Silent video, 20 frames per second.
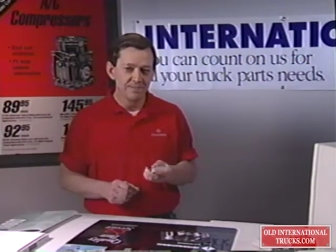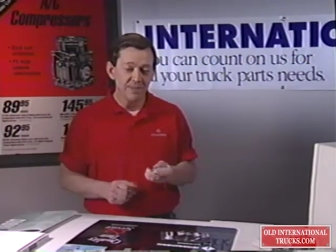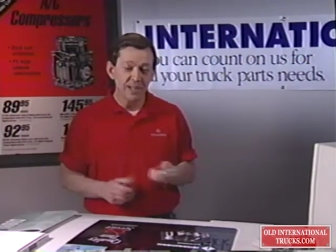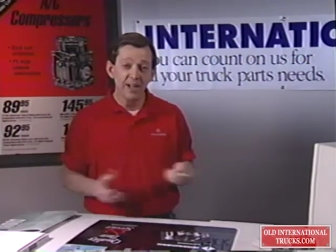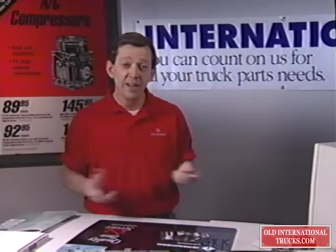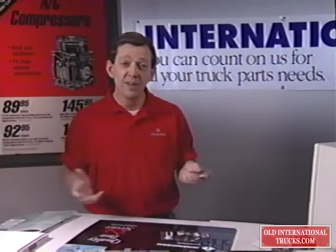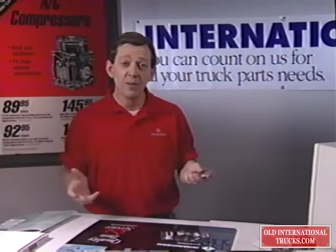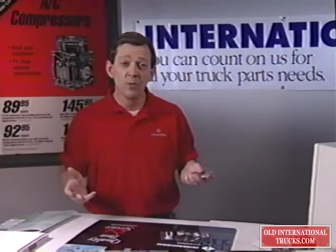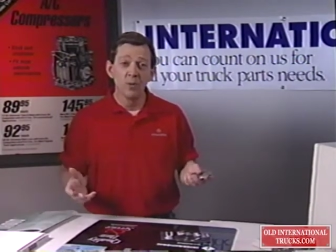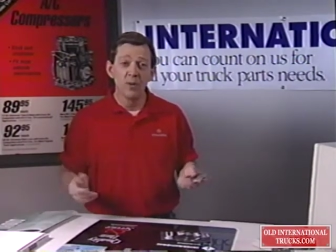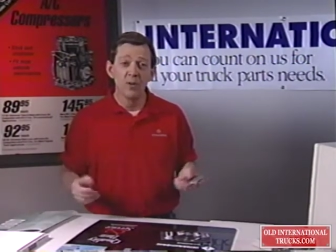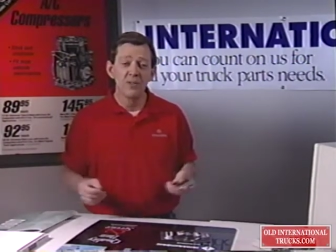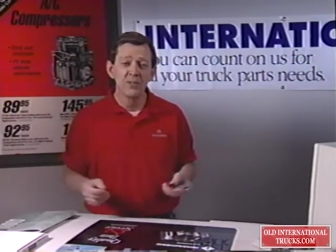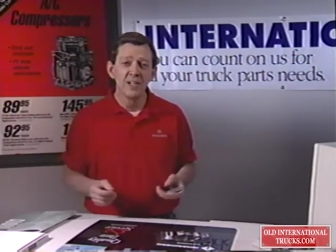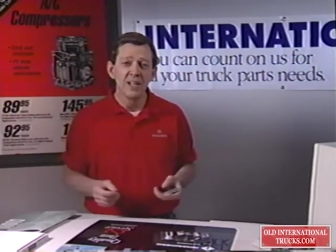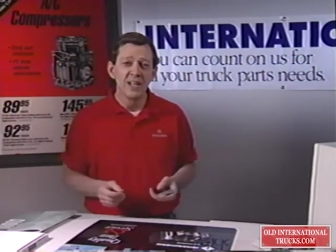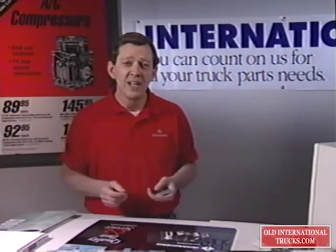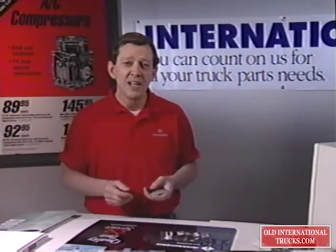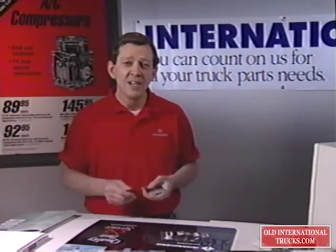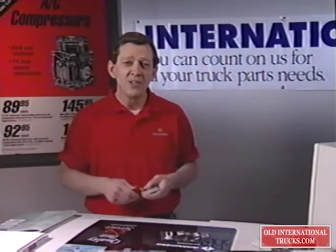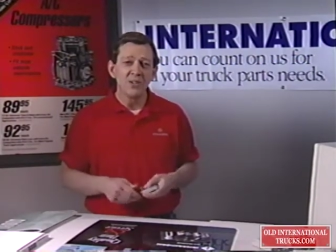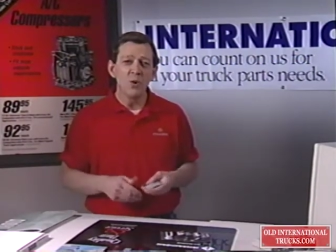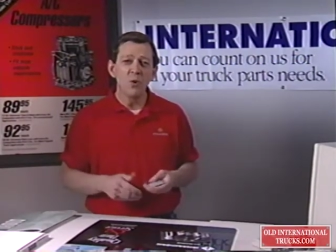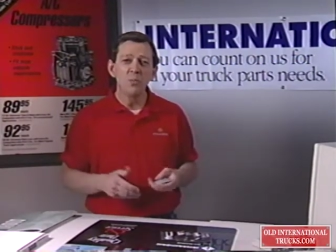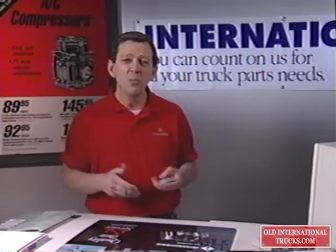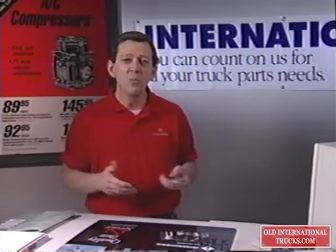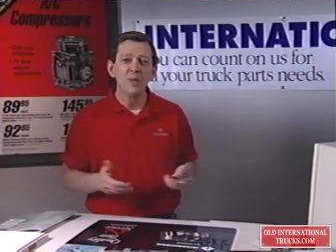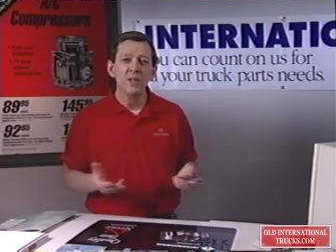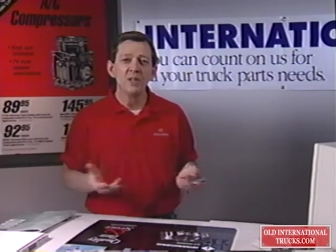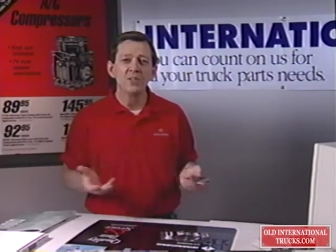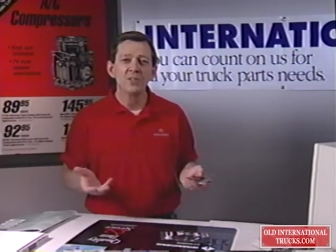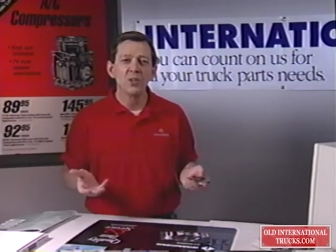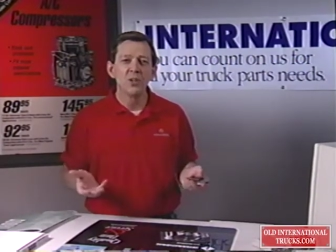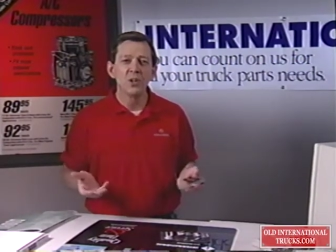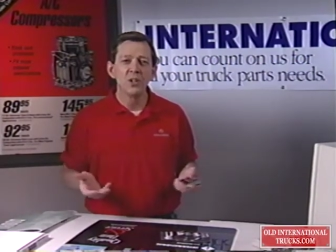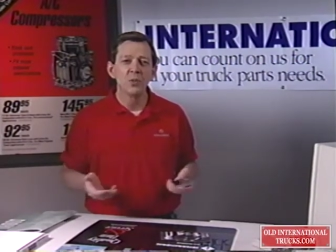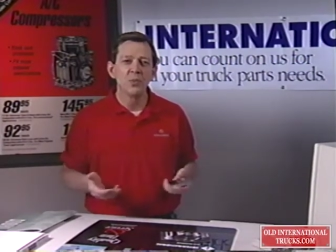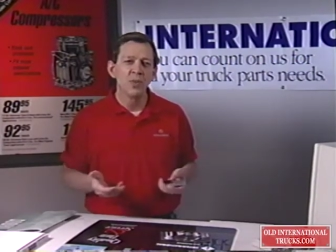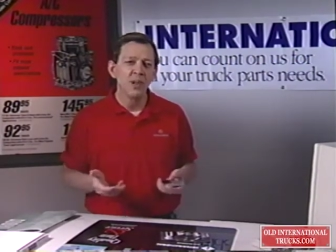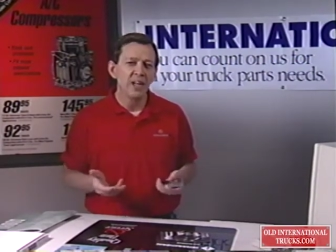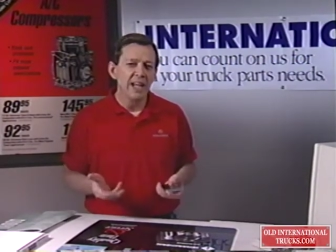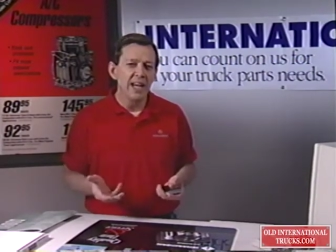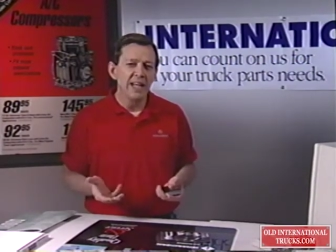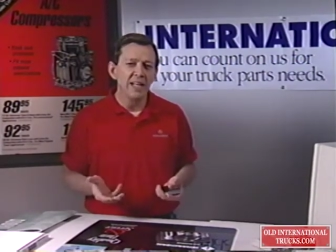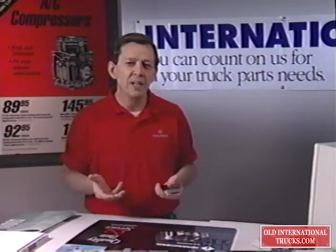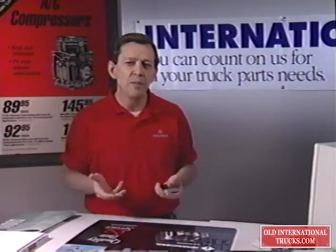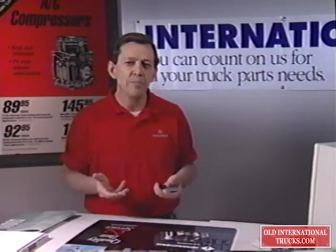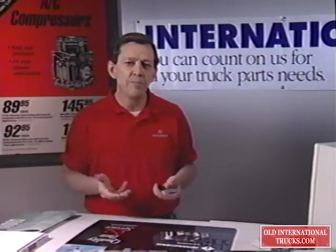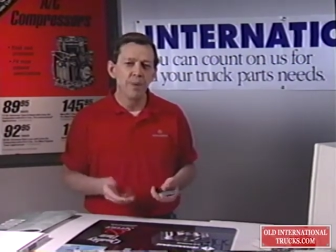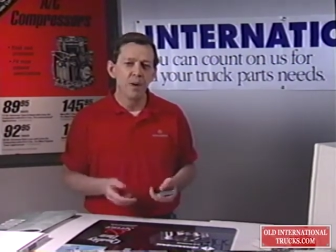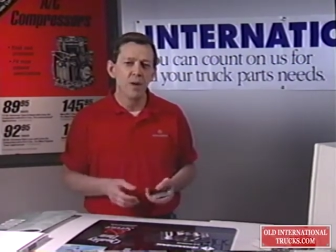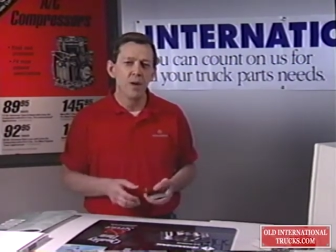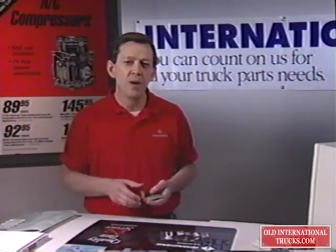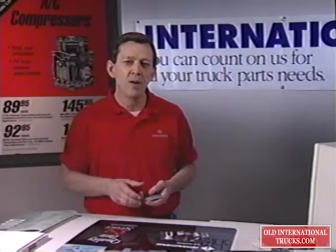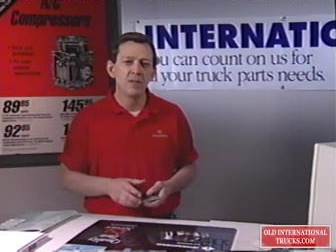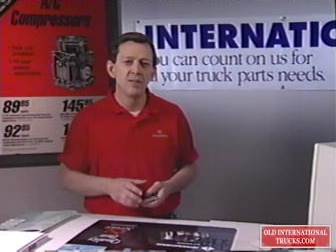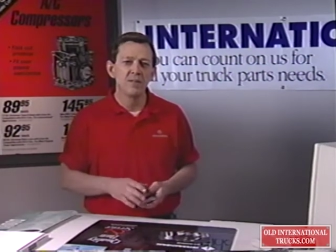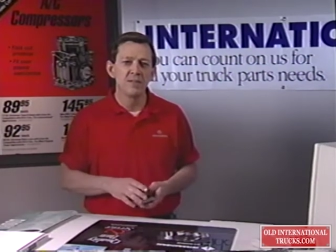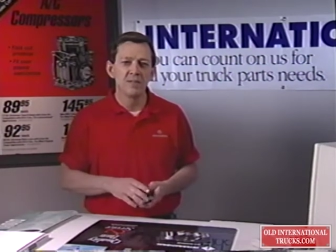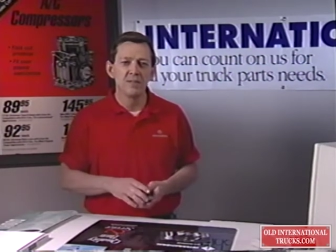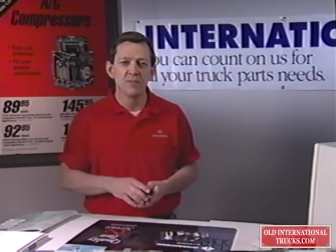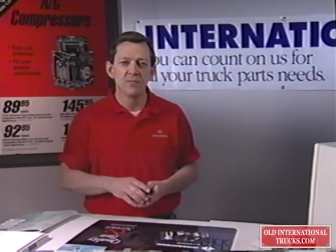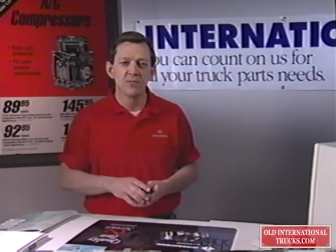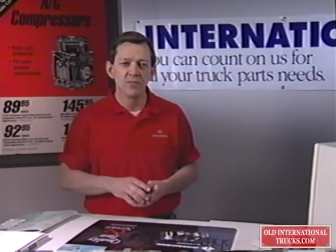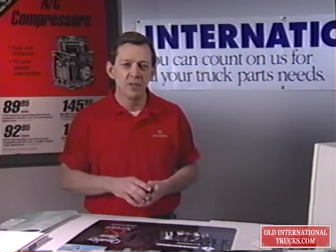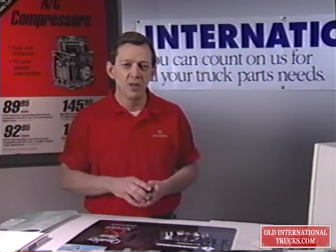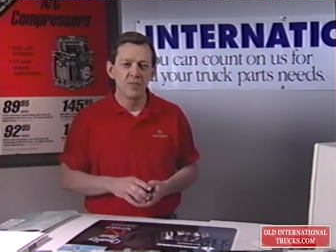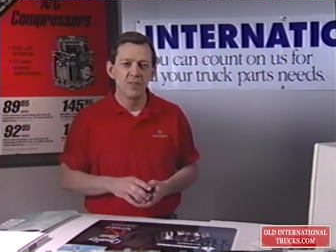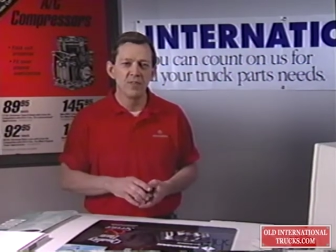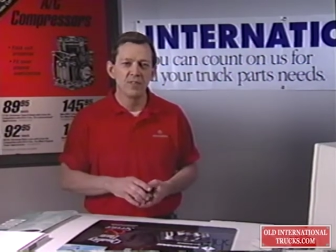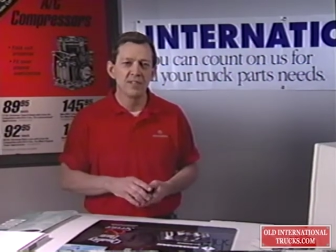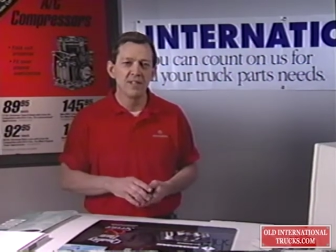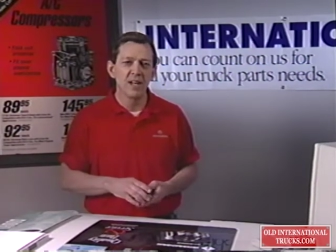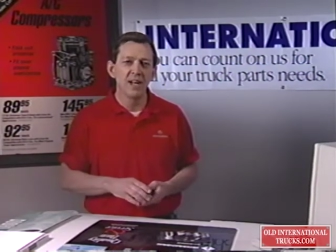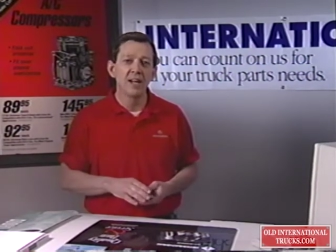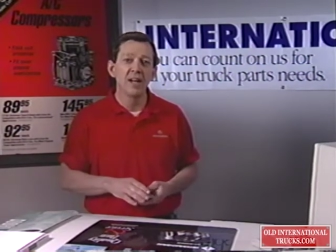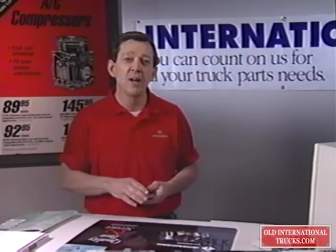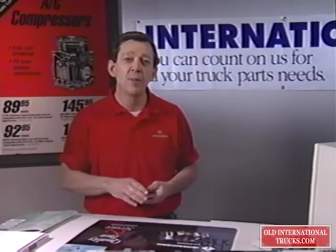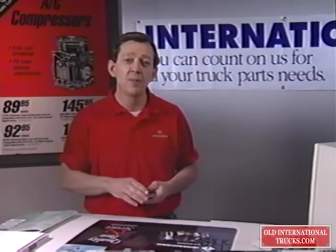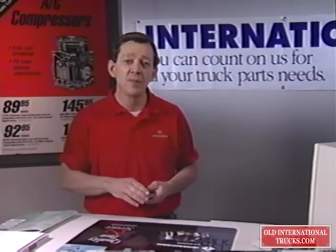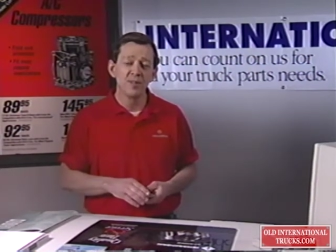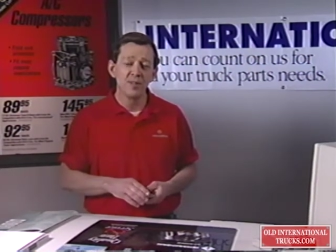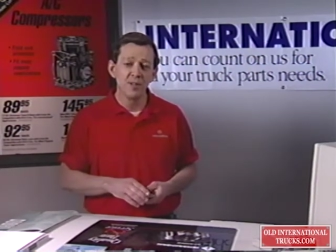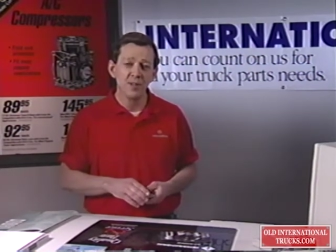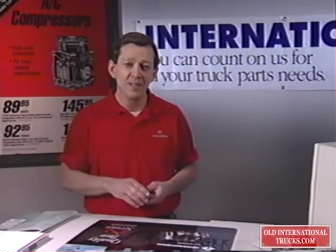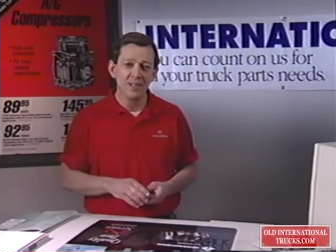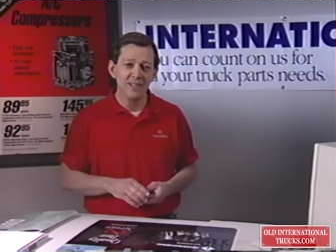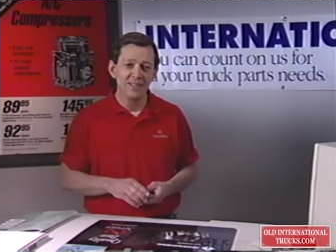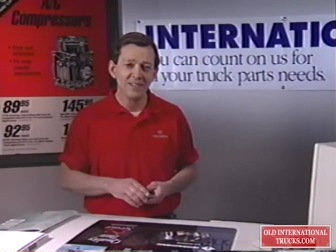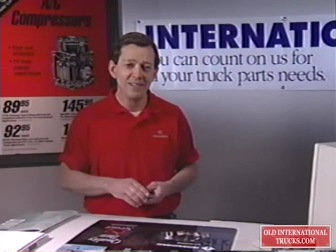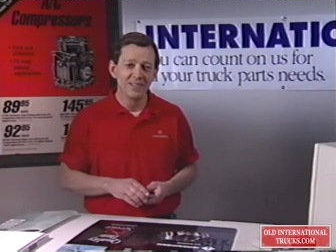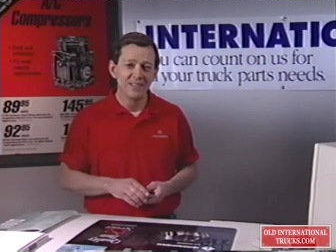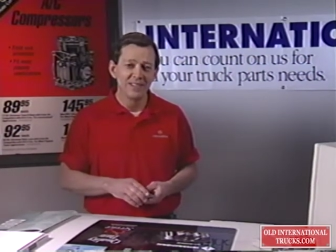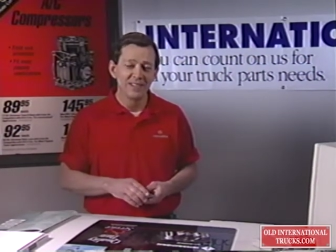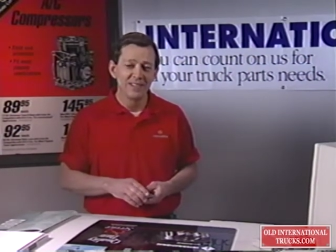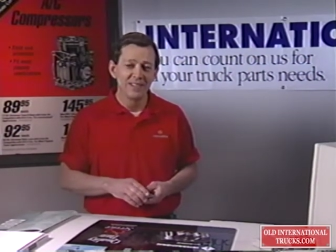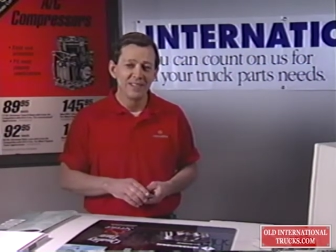In other words, don't miss all the related parts and service selling opportunities.